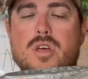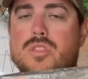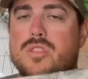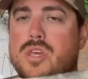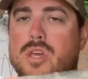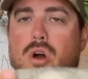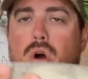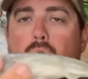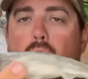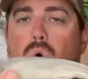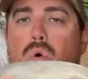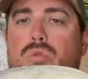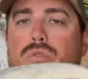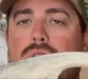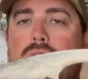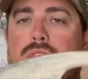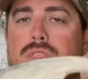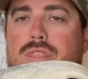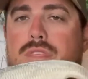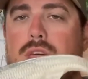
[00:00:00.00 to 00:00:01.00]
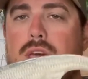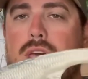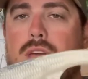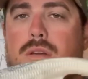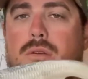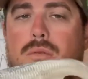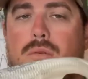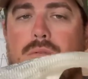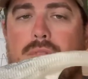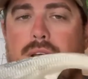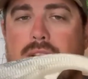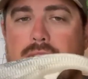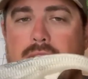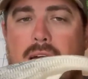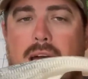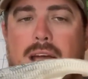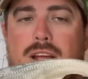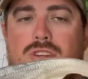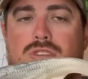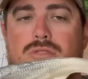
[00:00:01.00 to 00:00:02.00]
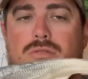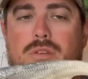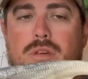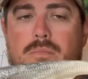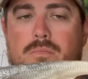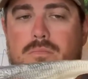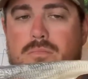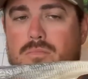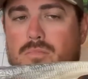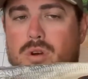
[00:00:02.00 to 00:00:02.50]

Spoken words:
the only thing that's actually